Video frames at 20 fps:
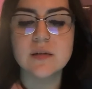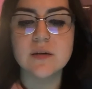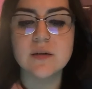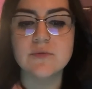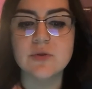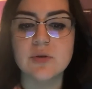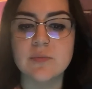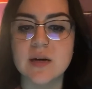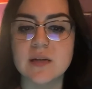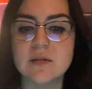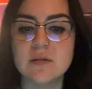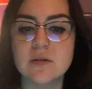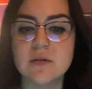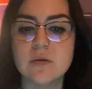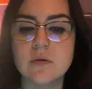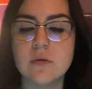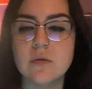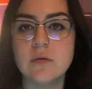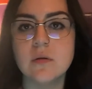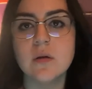of New
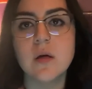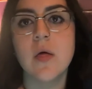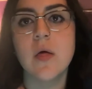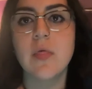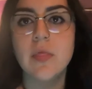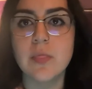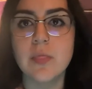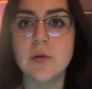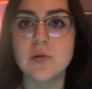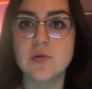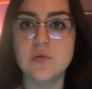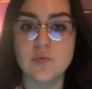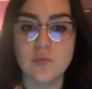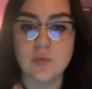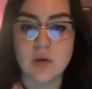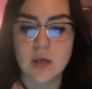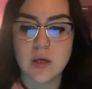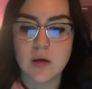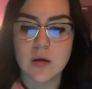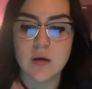Mexico, the
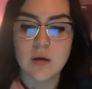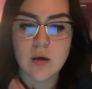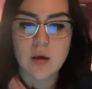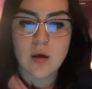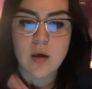Zuni.